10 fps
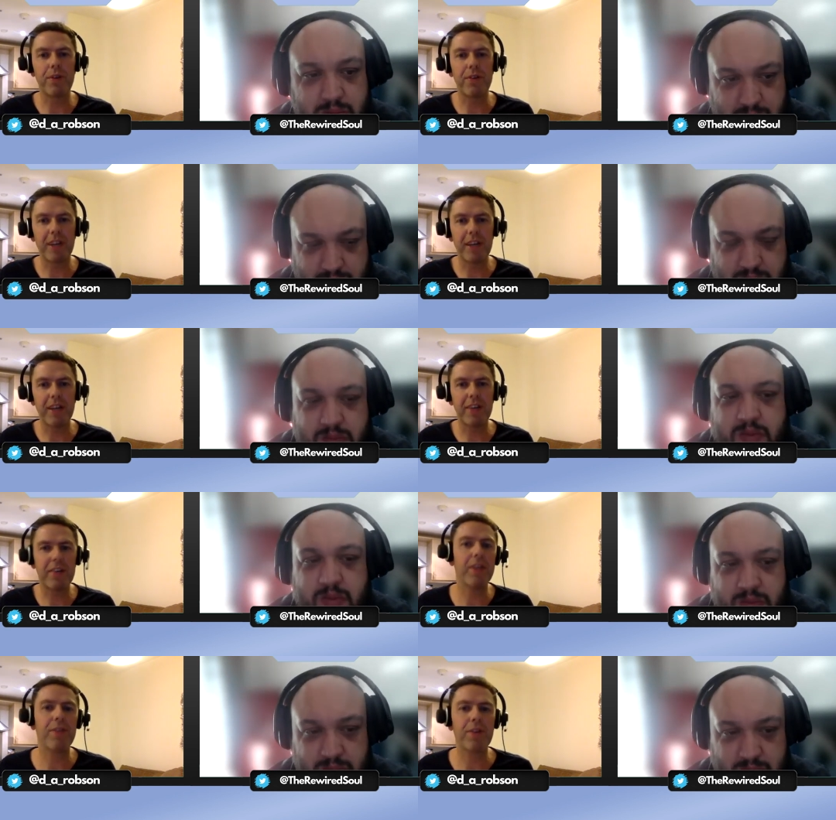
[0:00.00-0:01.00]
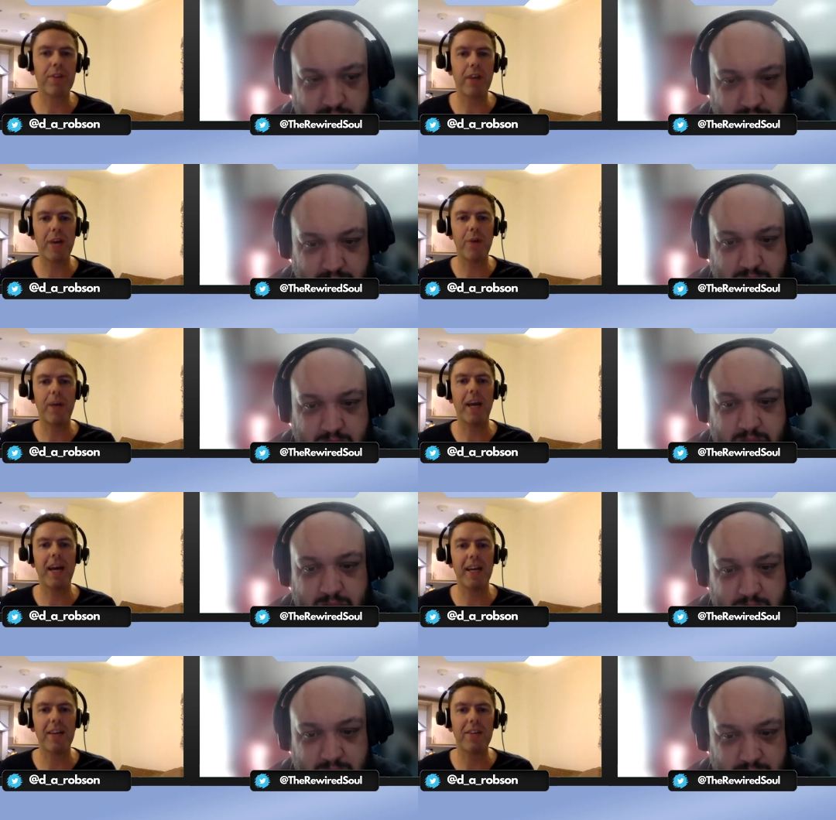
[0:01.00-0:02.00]
Speaker 1: diet, even to how we
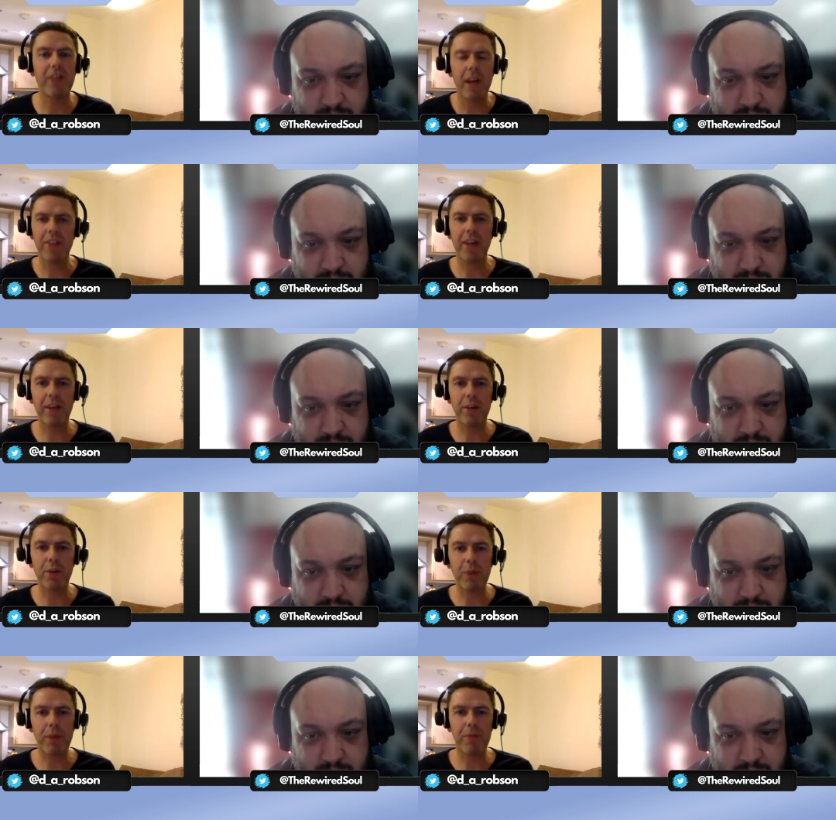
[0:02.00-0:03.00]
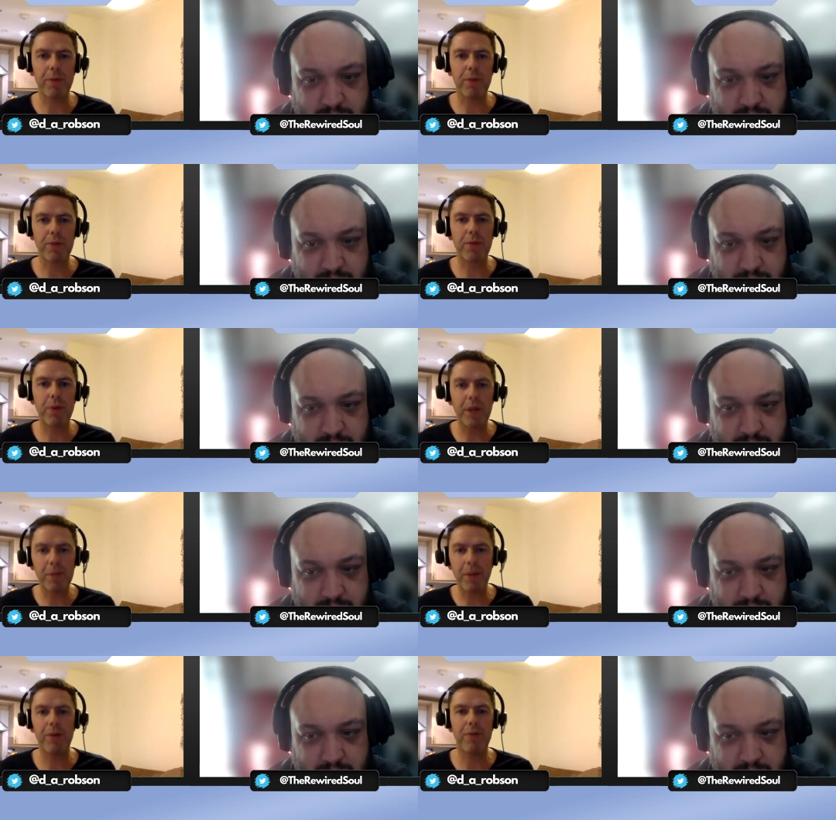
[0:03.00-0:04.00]
age, they can all be influenced quite
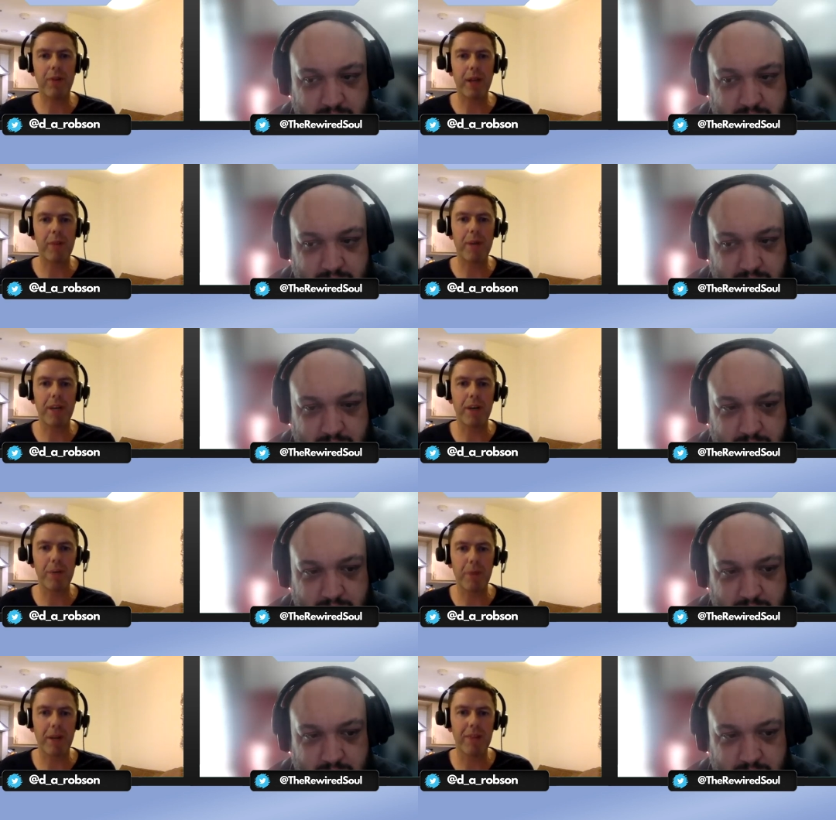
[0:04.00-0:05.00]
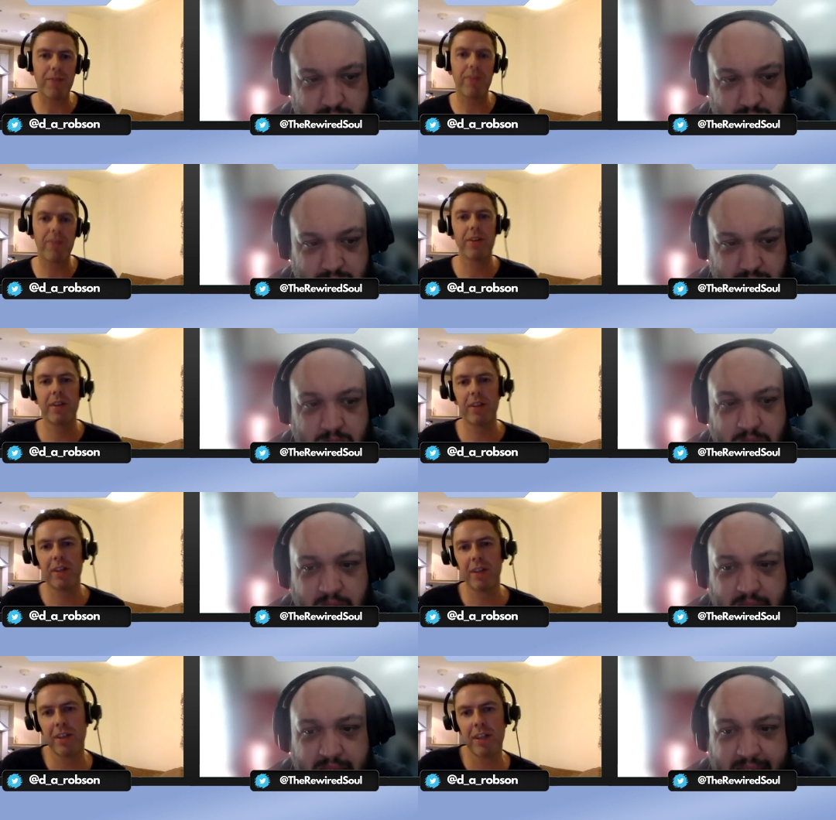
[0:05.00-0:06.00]
powerfully by our beliefs.
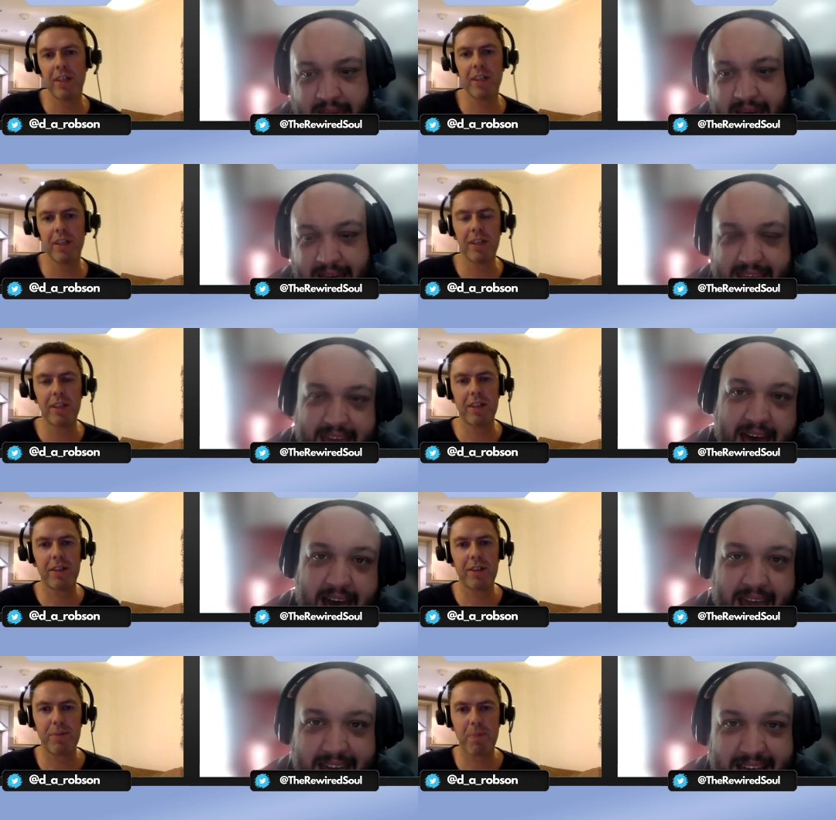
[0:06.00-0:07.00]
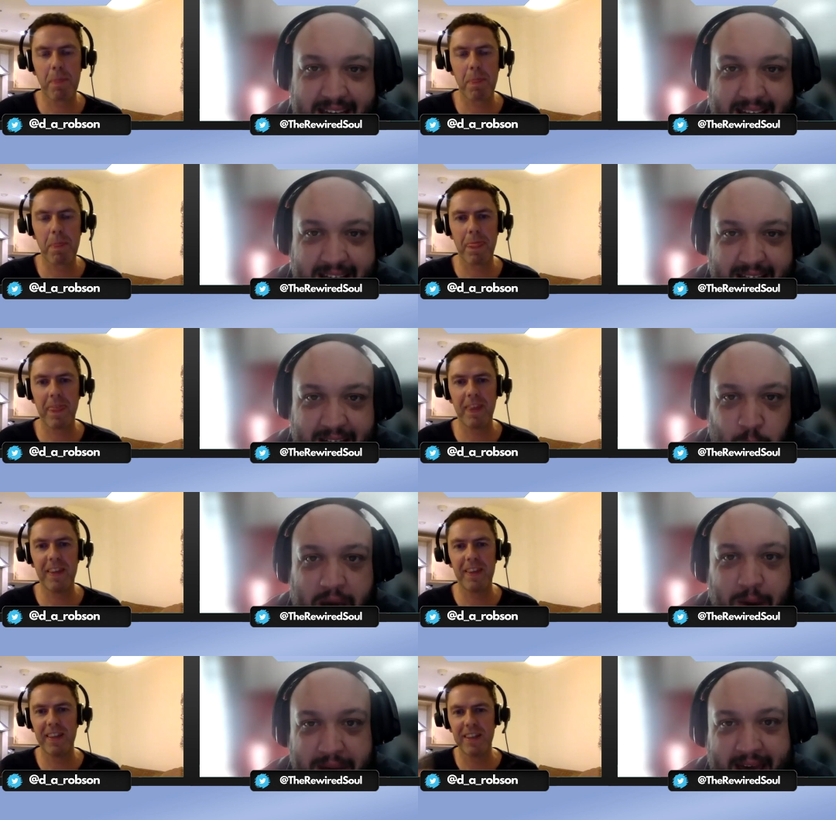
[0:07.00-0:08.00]
Speaker 2: Yeah, yeah. I uh, a
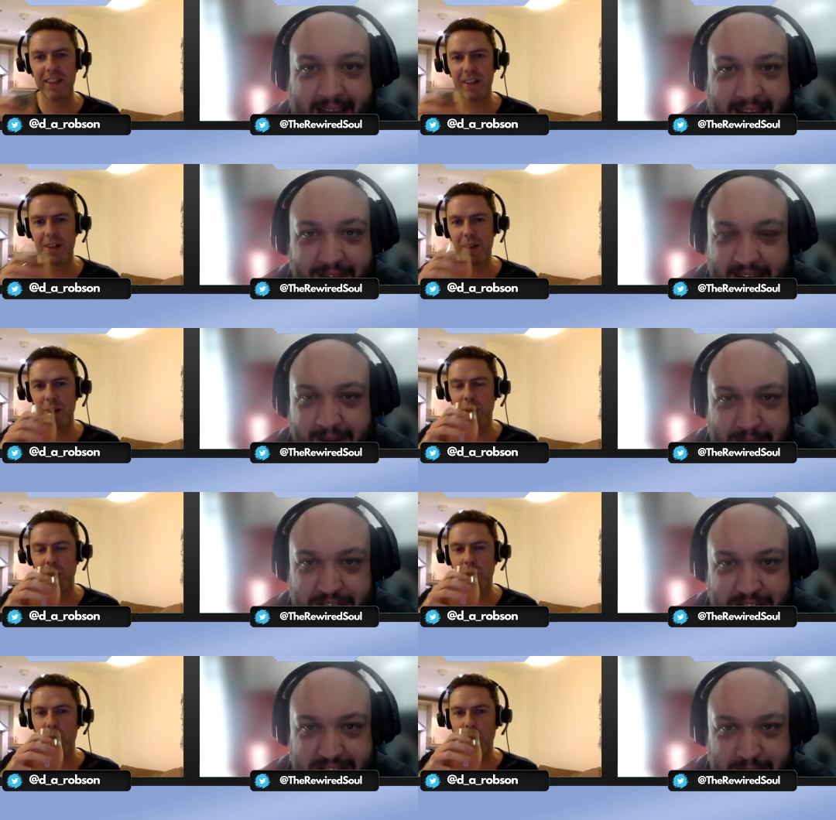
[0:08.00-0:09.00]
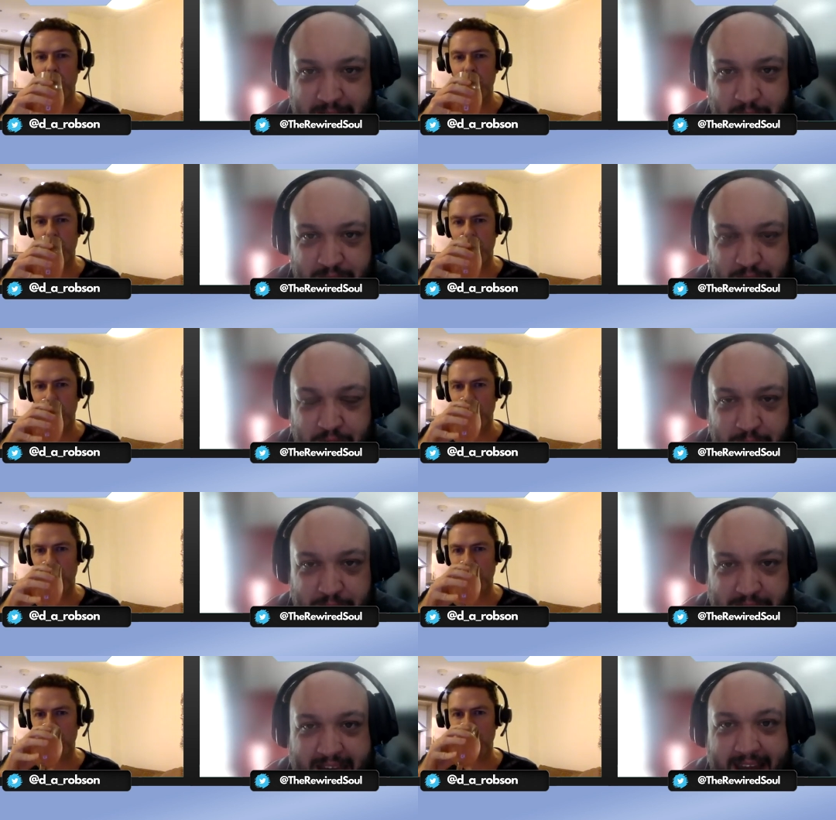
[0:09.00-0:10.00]
while back, I think I mentioned this in my review of the
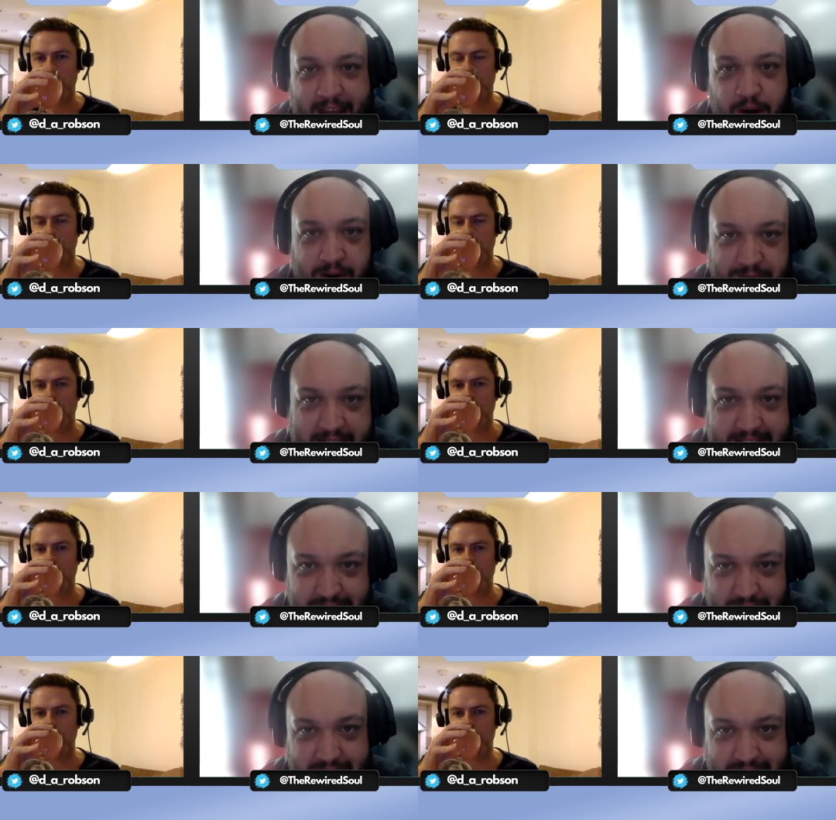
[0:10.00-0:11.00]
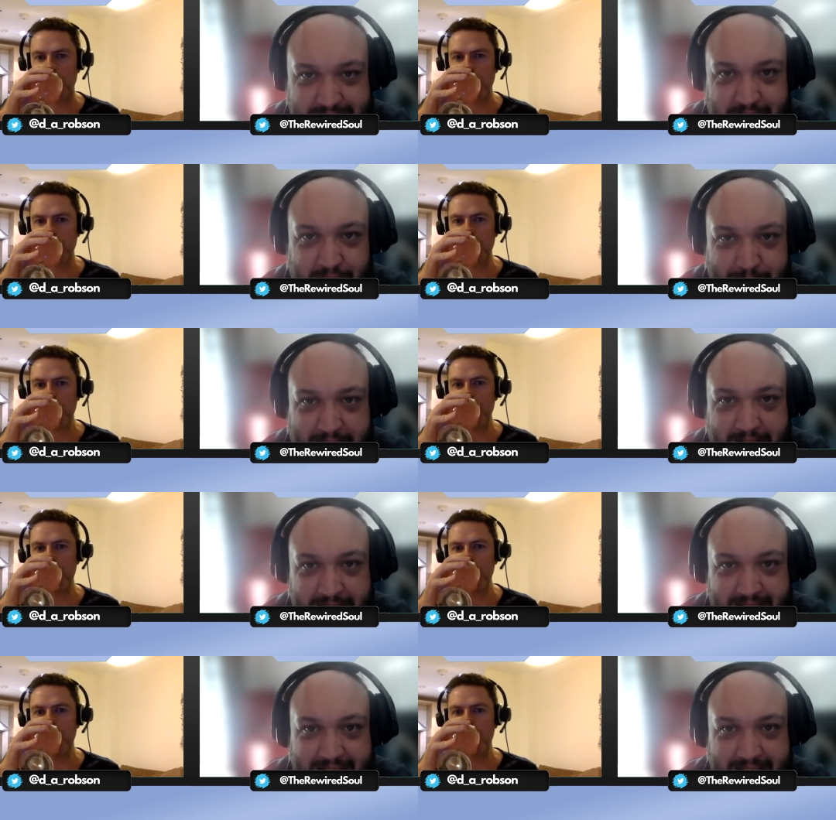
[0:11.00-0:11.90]
book. I had Erik Vance on to talk about